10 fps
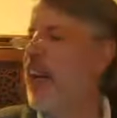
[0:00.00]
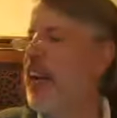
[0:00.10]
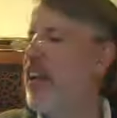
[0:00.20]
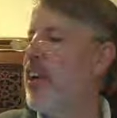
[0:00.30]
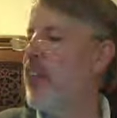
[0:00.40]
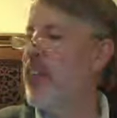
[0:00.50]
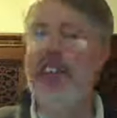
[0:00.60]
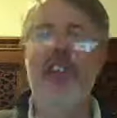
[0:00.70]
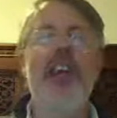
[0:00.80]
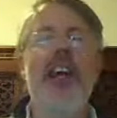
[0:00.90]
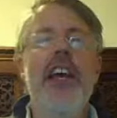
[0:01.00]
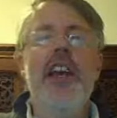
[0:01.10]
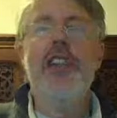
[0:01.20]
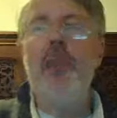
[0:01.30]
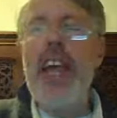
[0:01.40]
90 degrees.
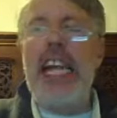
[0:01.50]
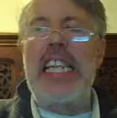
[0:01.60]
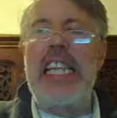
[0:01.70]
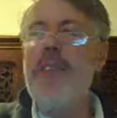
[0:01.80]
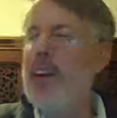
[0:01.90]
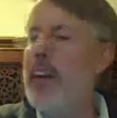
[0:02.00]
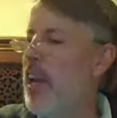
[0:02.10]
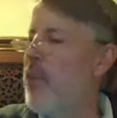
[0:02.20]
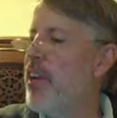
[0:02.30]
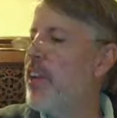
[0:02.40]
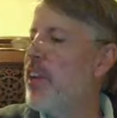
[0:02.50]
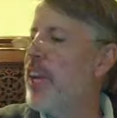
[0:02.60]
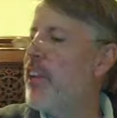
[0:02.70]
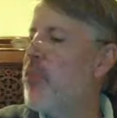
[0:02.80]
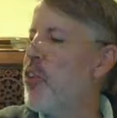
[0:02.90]
So that's it for today. We just
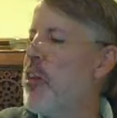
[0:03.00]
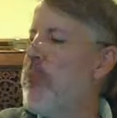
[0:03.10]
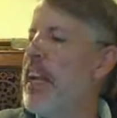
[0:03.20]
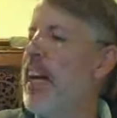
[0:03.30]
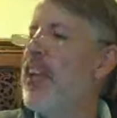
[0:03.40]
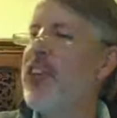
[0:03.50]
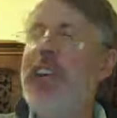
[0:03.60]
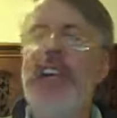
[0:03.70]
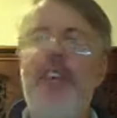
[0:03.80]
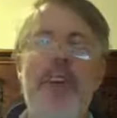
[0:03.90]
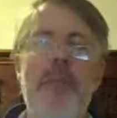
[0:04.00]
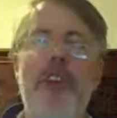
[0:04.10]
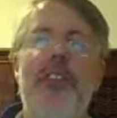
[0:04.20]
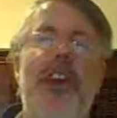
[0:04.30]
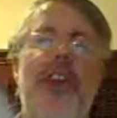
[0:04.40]
had some terminology.
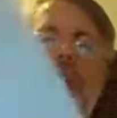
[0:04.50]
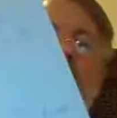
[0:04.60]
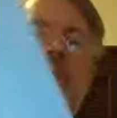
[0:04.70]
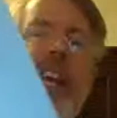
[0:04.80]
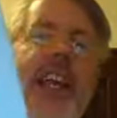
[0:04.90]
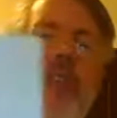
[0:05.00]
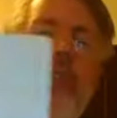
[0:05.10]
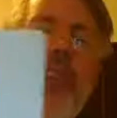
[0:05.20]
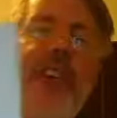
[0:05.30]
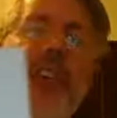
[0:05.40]
Remember, there are